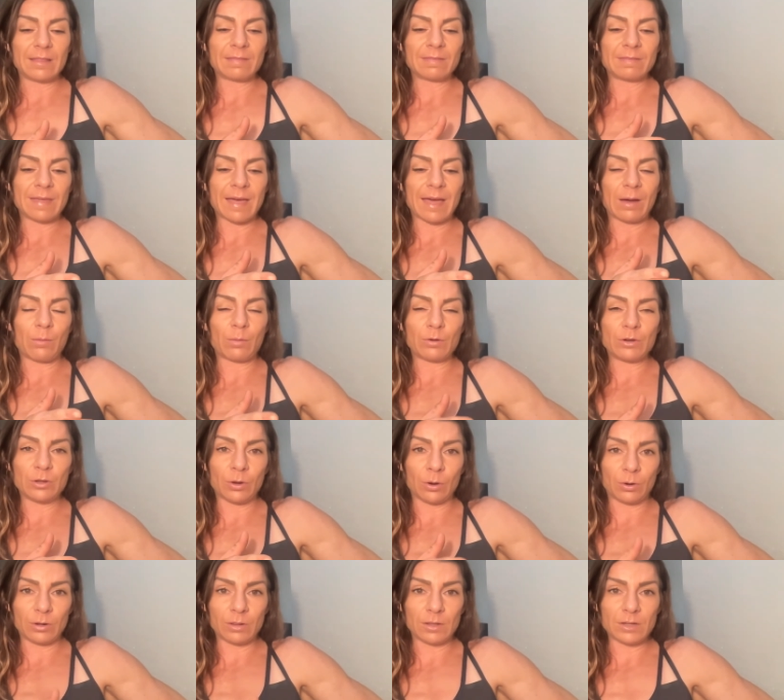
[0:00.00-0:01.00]
that when you
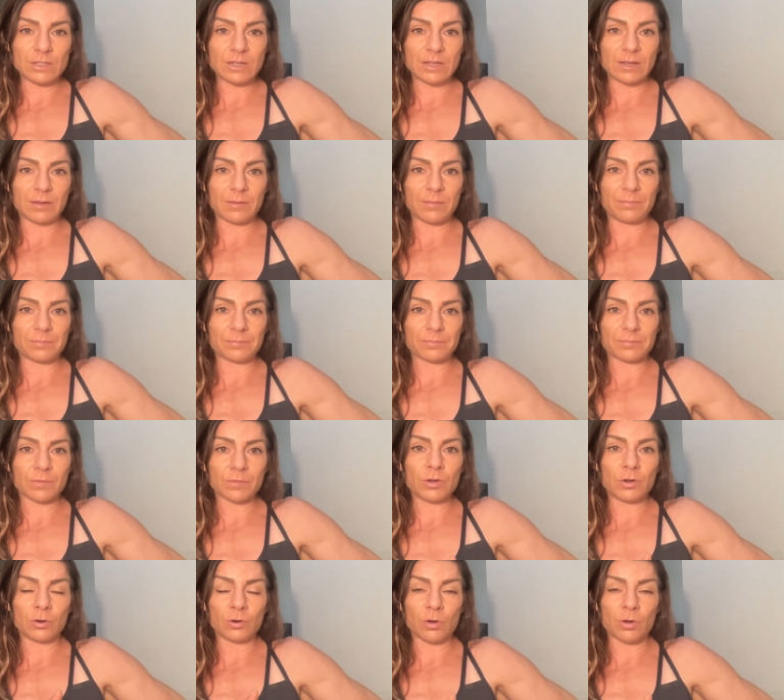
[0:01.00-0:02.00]
go to the gym,
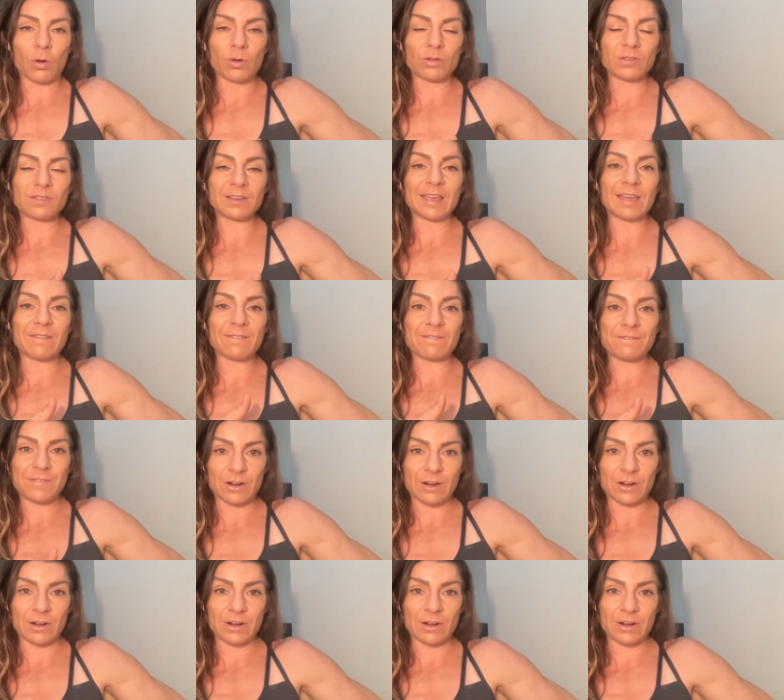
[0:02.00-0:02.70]
your goal is to get